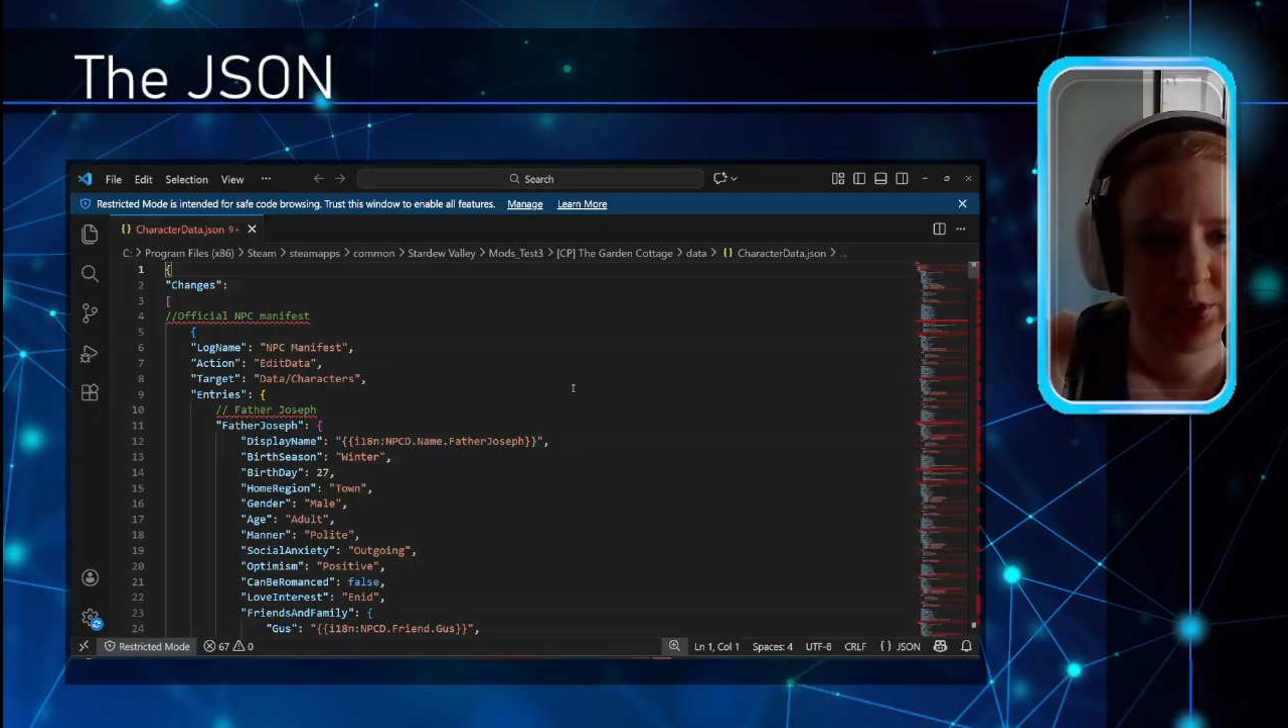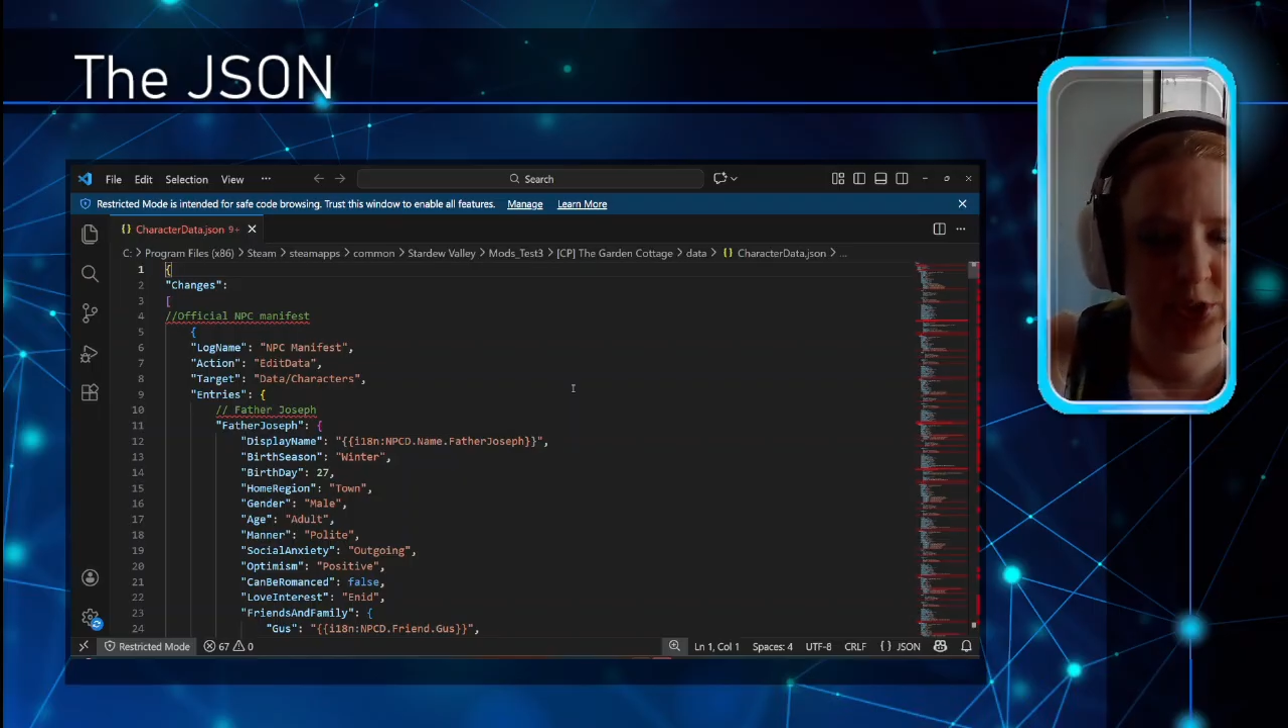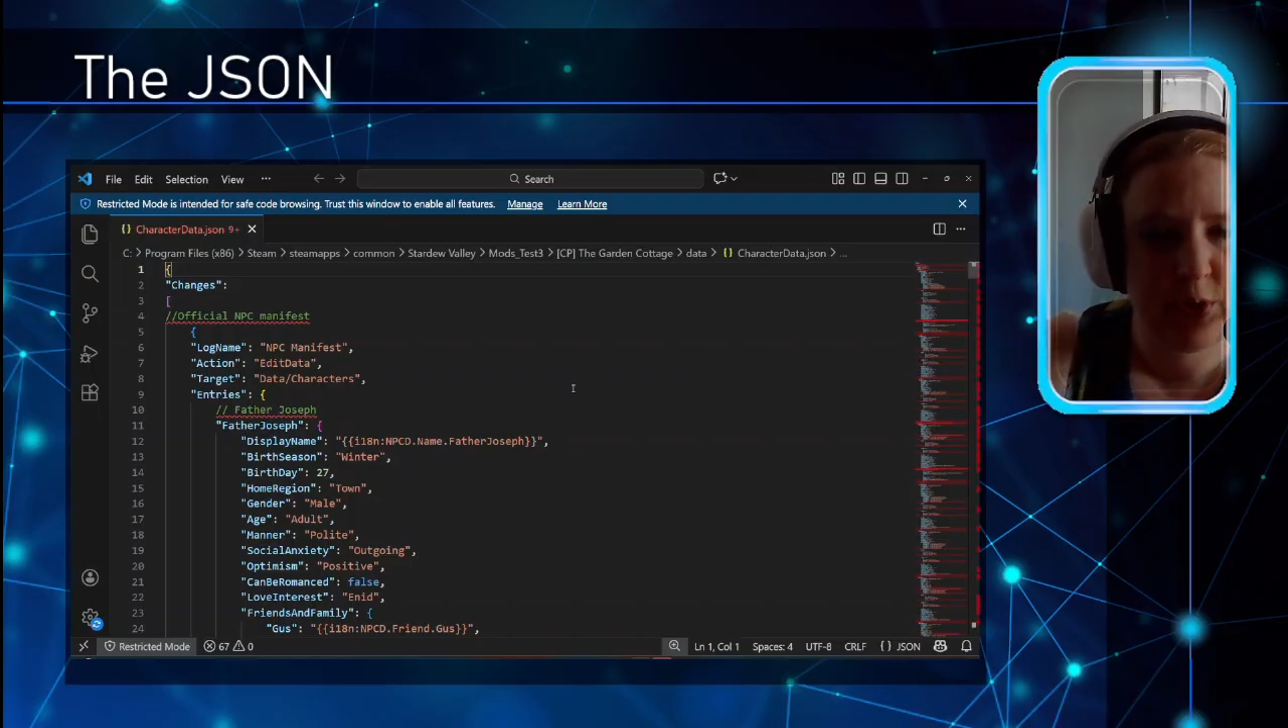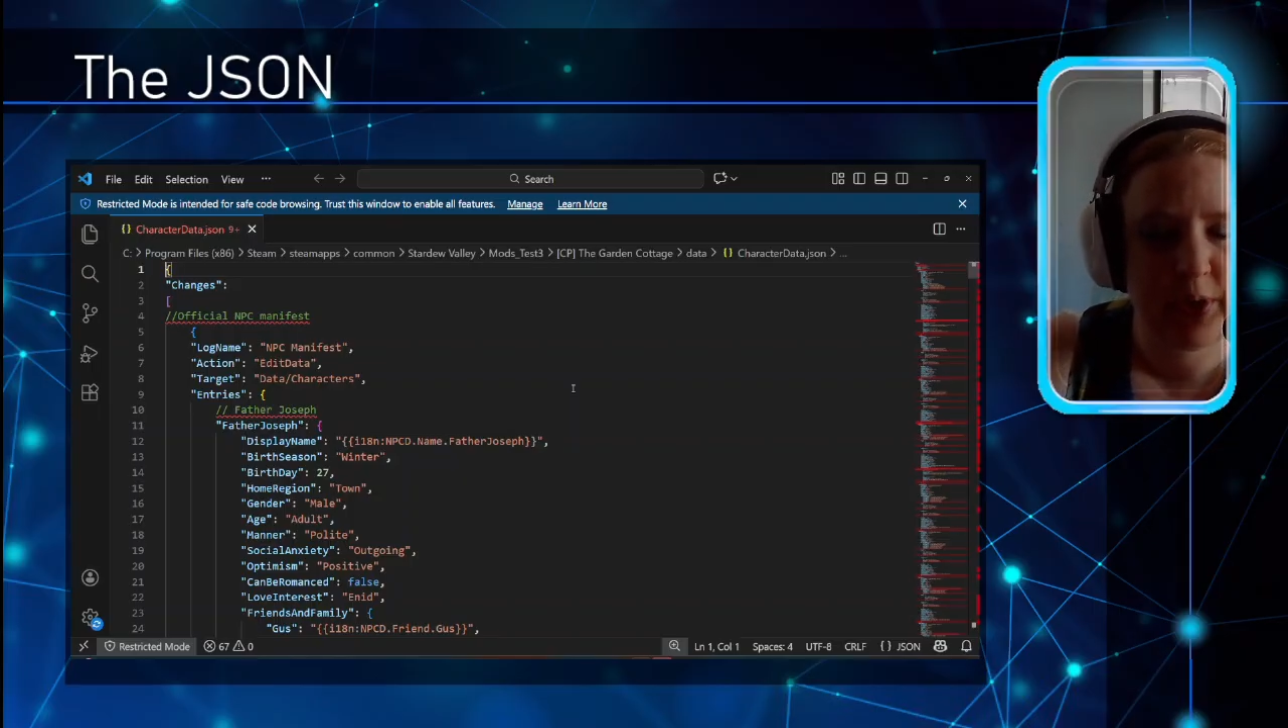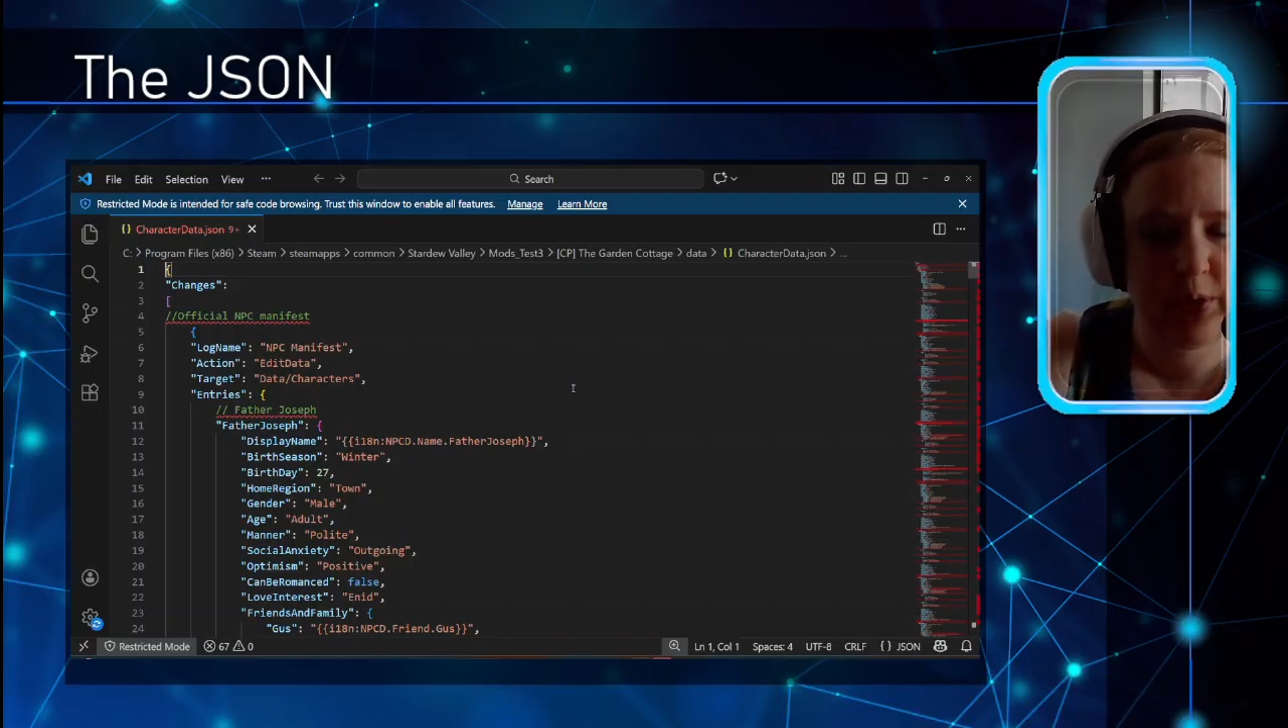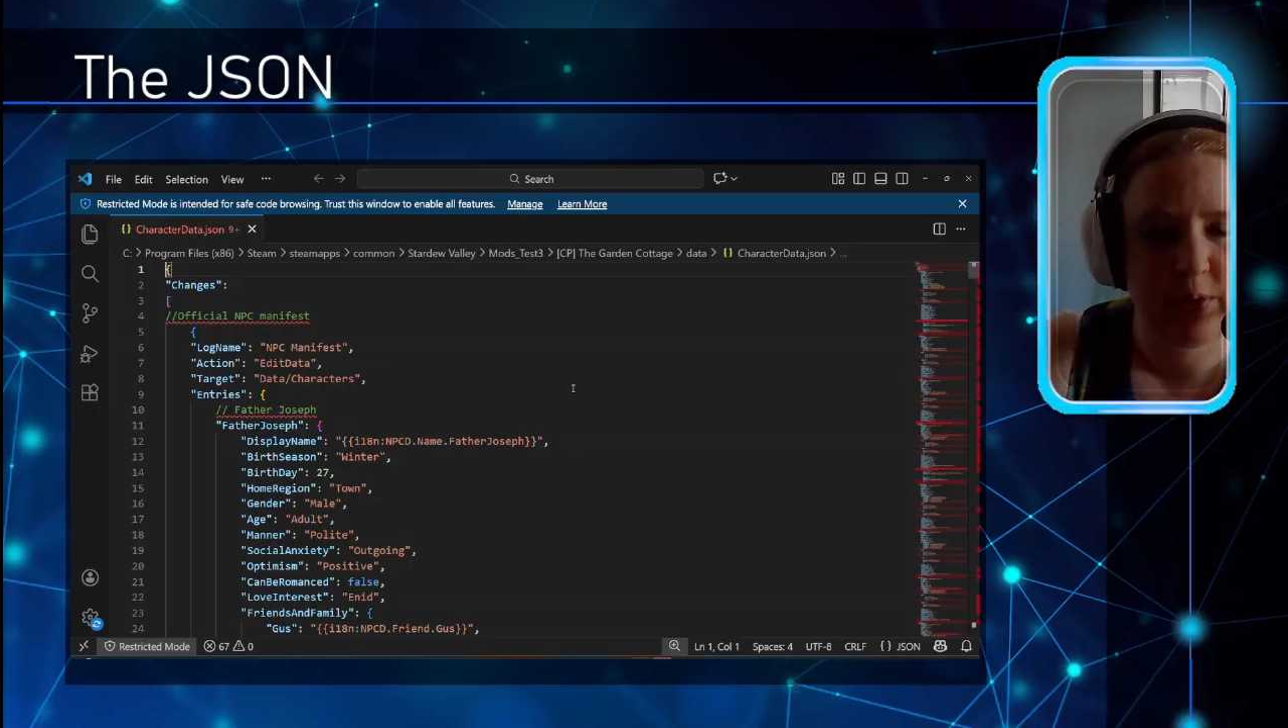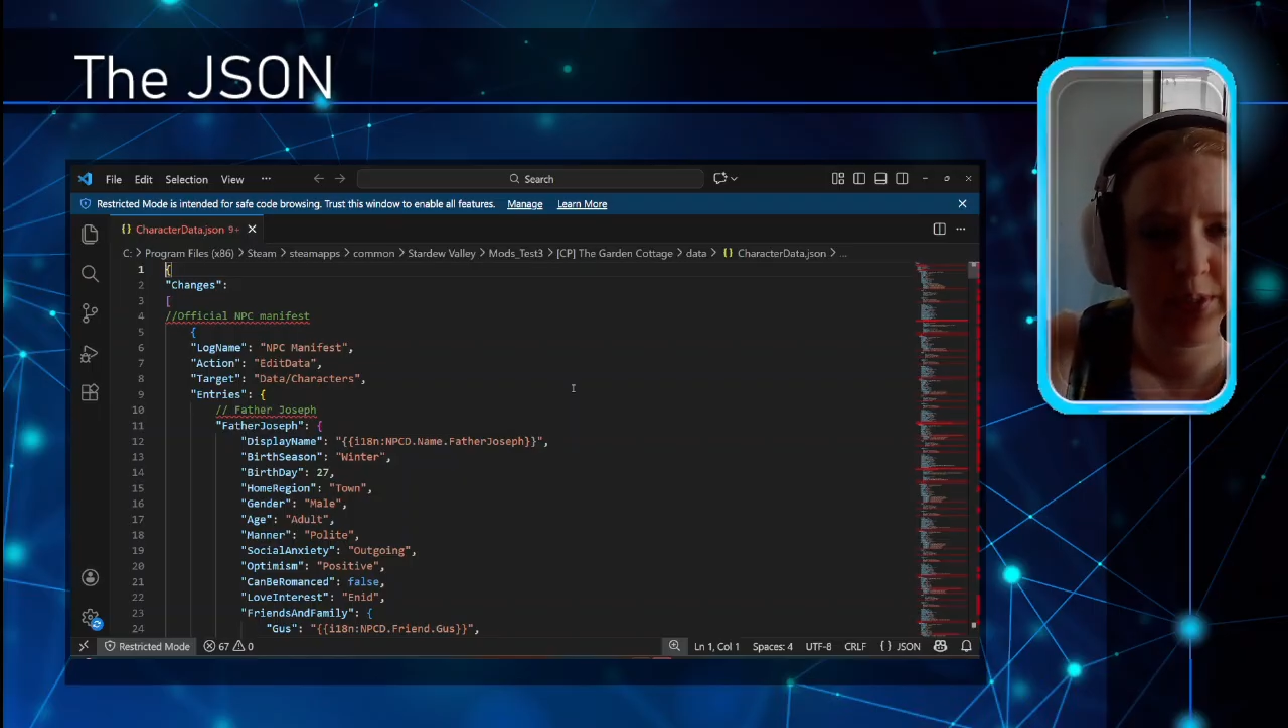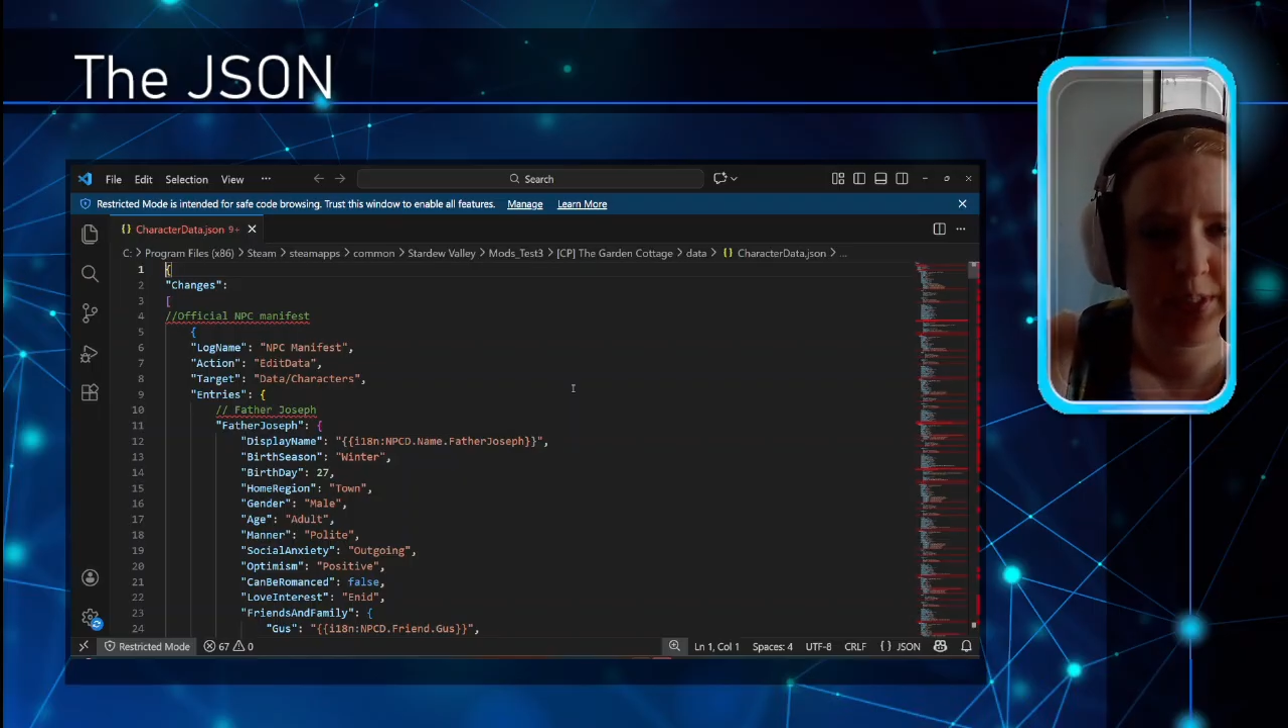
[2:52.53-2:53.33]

show you the